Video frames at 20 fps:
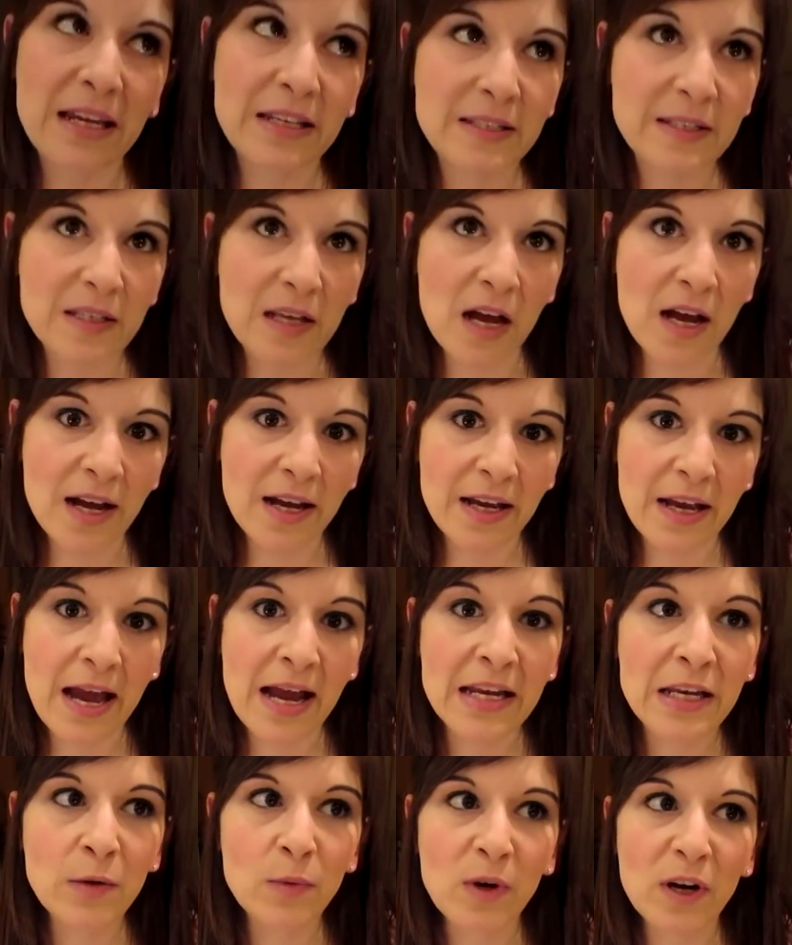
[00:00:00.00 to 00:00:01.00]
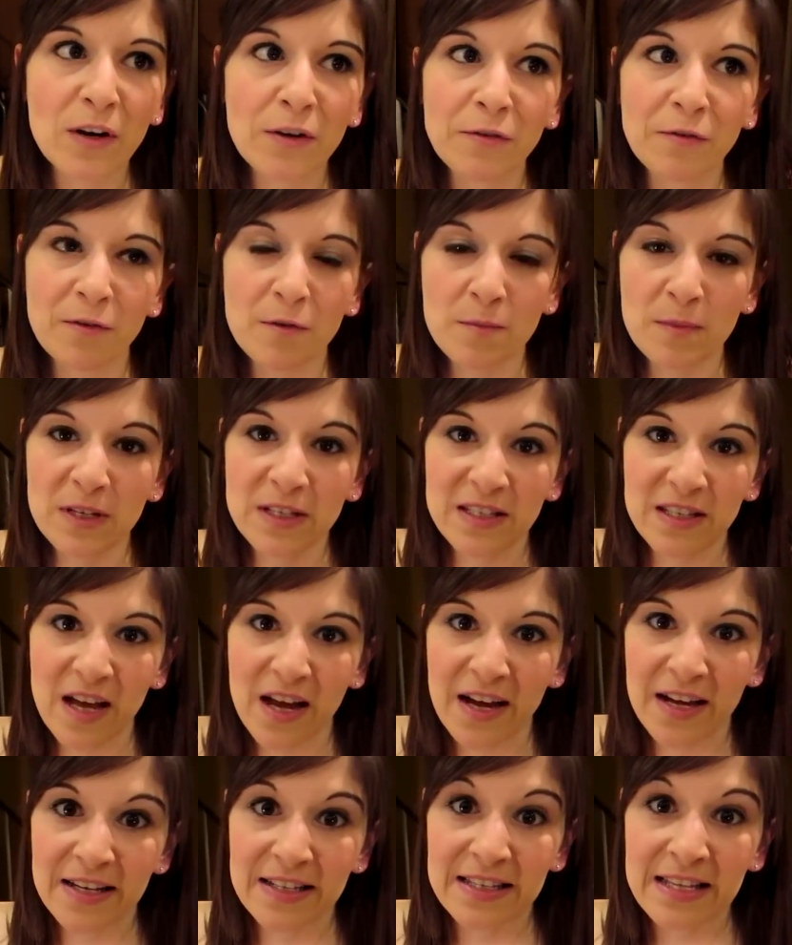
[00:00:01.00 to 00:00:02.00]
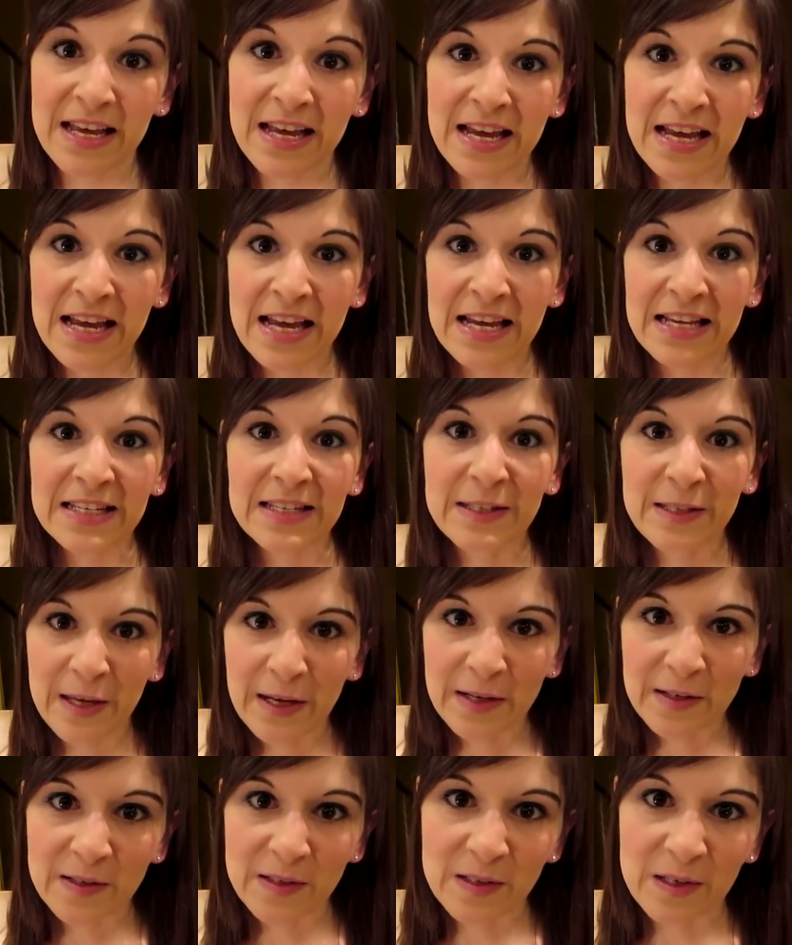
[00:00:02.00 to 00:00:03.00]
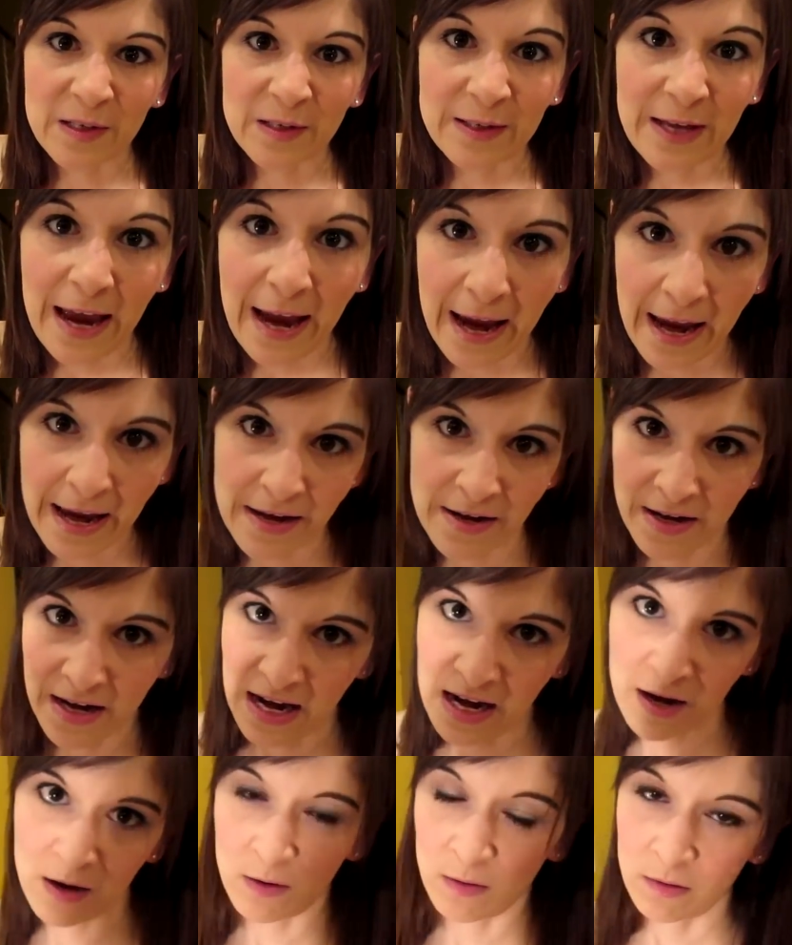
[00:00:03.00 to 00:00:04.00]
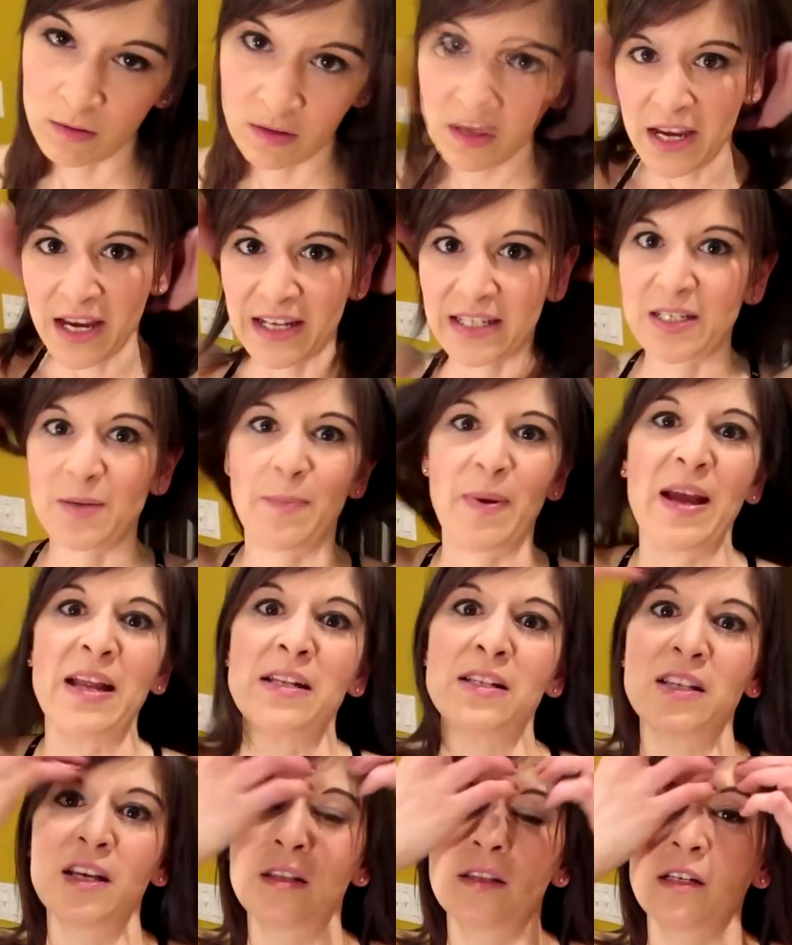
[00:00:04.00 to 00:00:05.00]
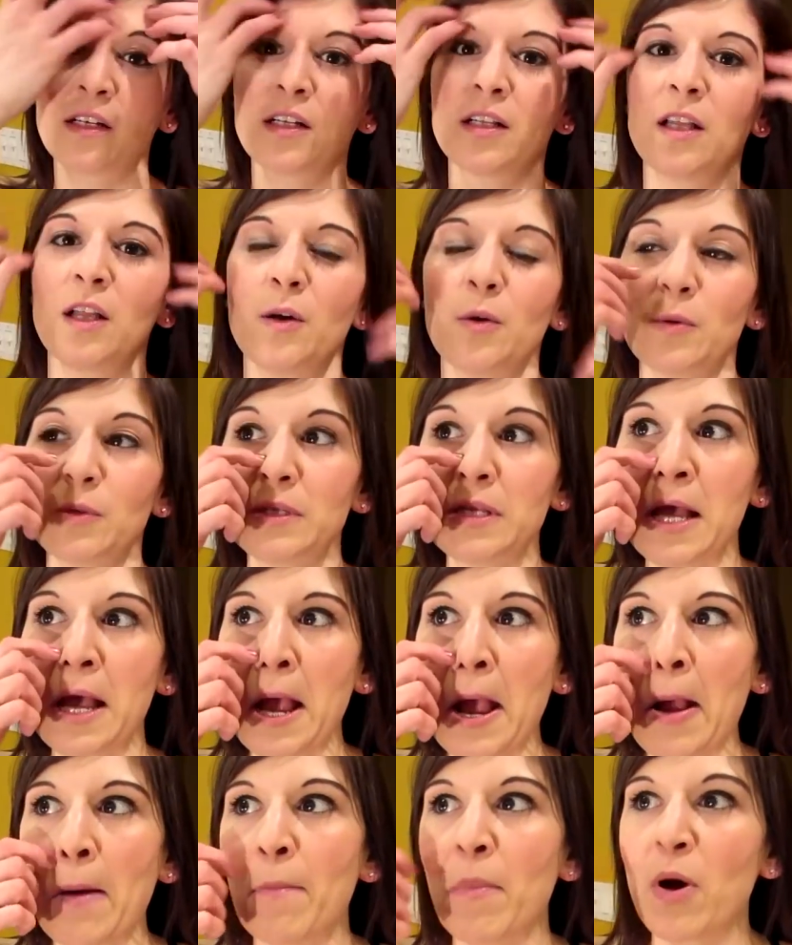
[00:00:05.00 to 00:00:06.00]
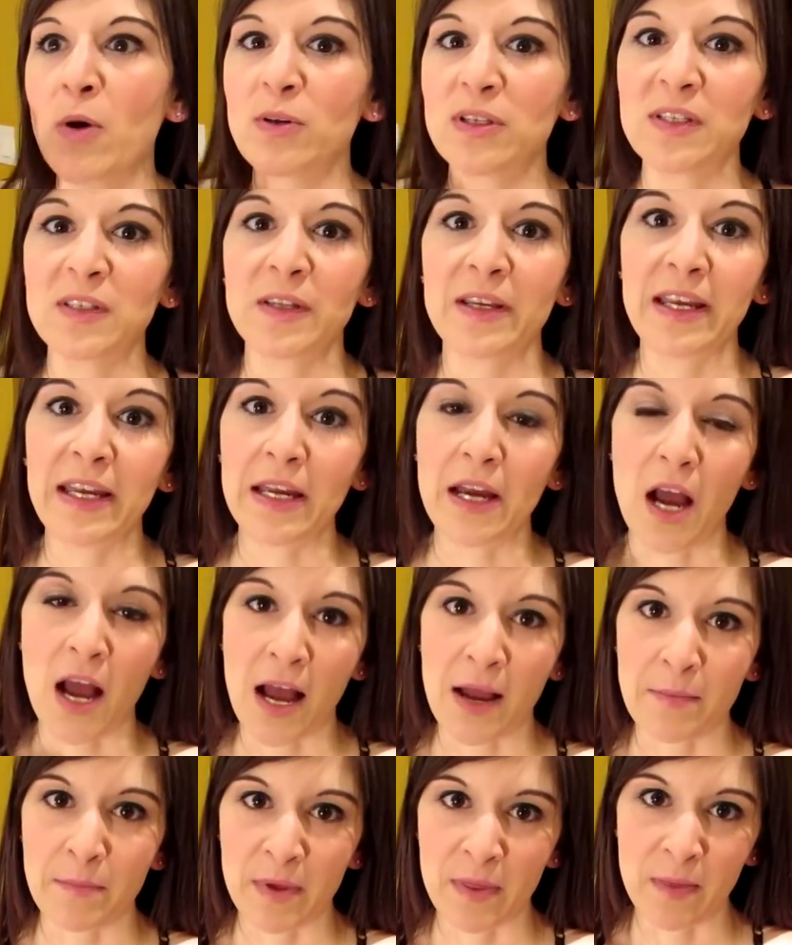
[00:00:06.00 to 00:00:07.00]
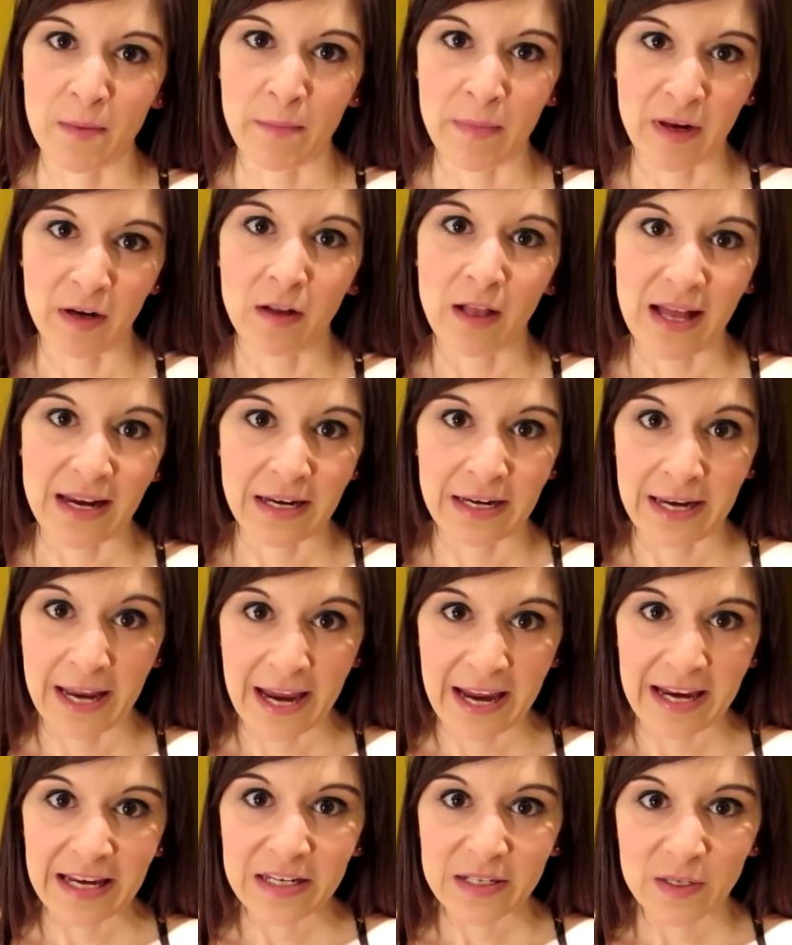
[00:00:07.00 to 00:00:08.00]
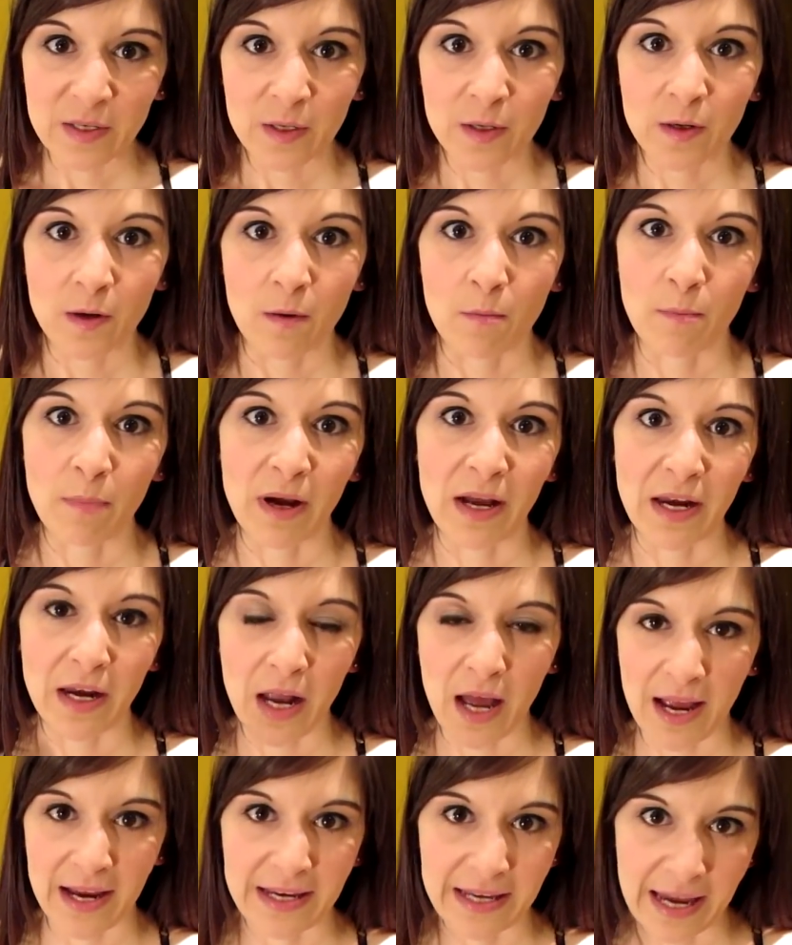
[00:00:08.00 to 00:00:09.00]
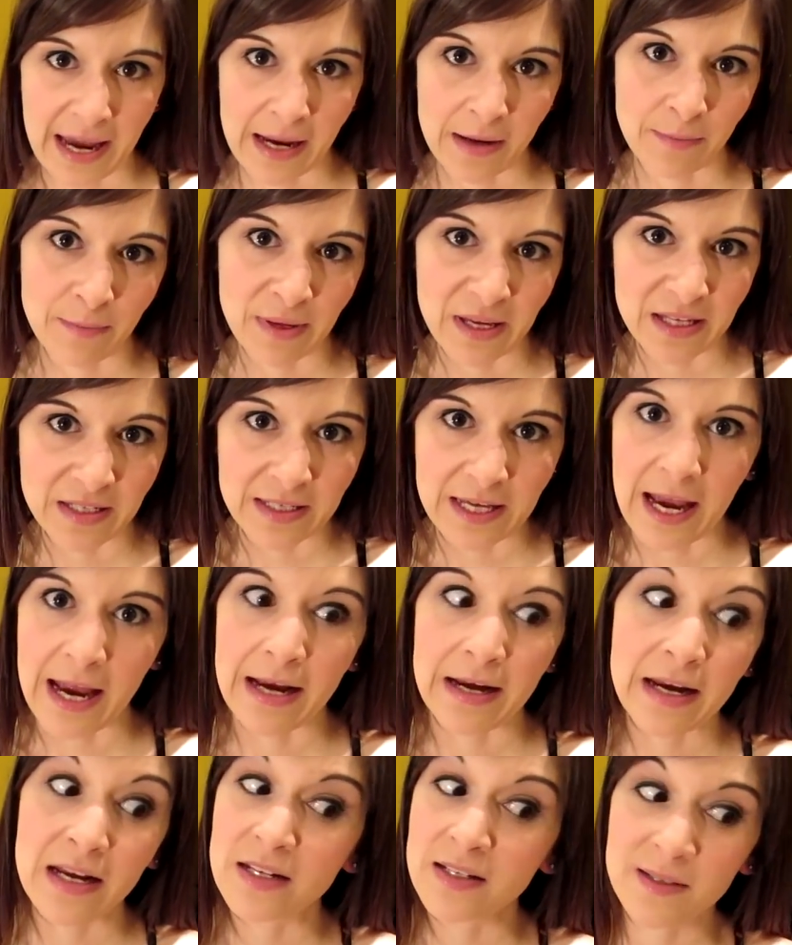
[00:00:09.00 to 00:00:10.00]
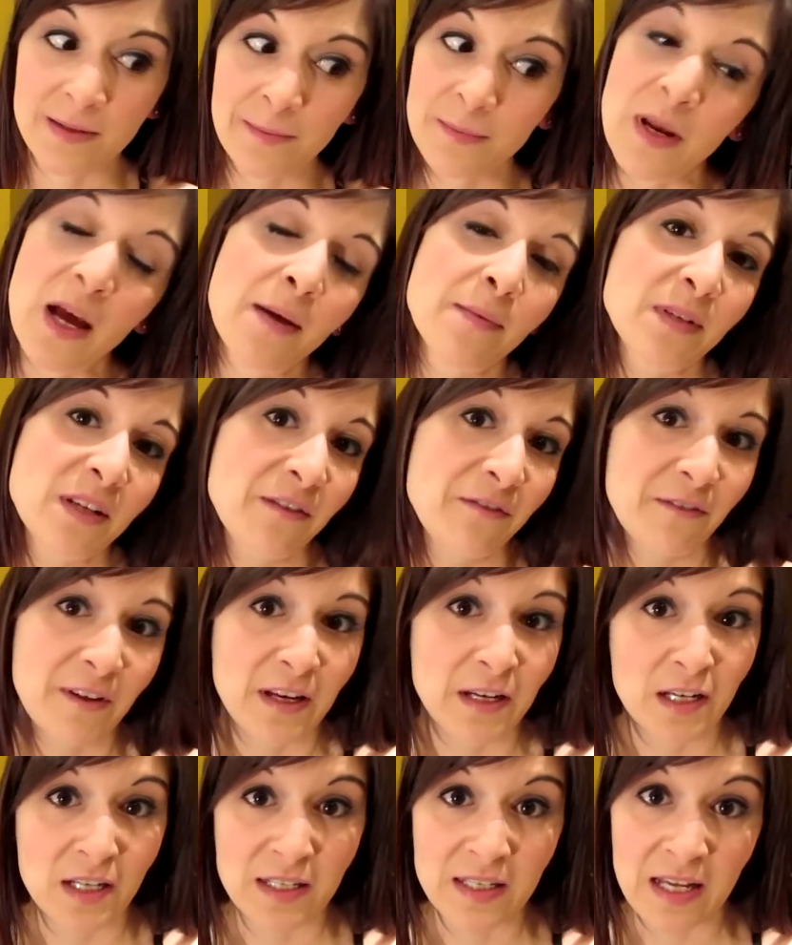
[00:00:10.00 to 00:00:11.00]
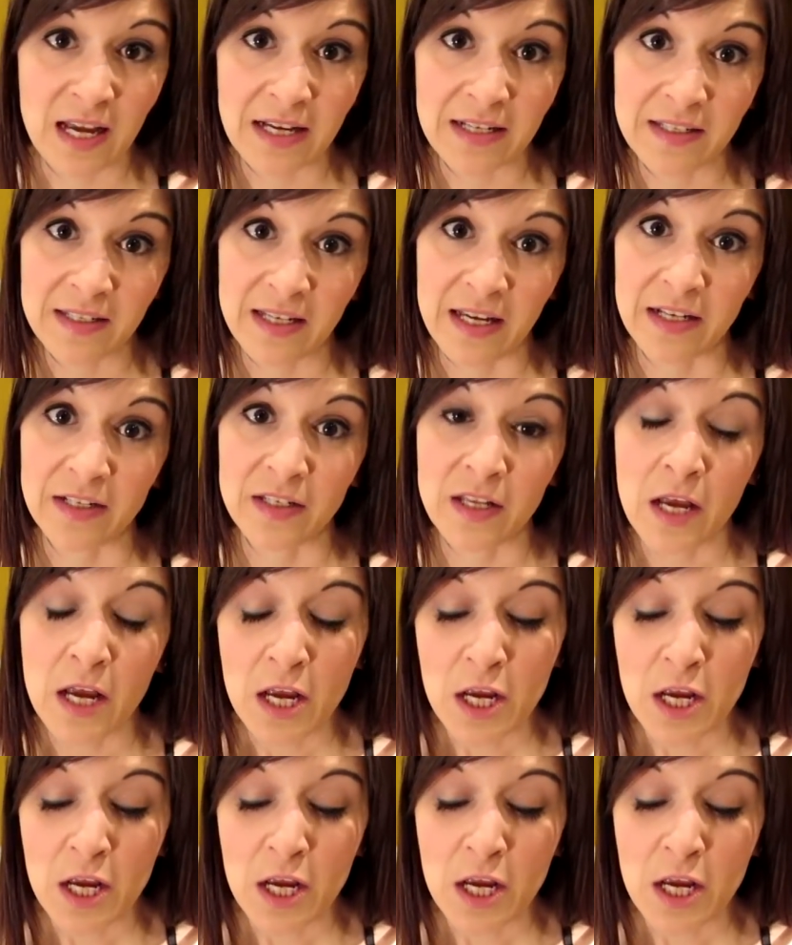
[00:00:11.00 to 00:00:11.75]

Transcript: a size, anywhere from a size six to 10 now. It depends on the clothes. Mostly I'm in the middle at an eight, but I can be a 10 and sometimes I fit in a size six.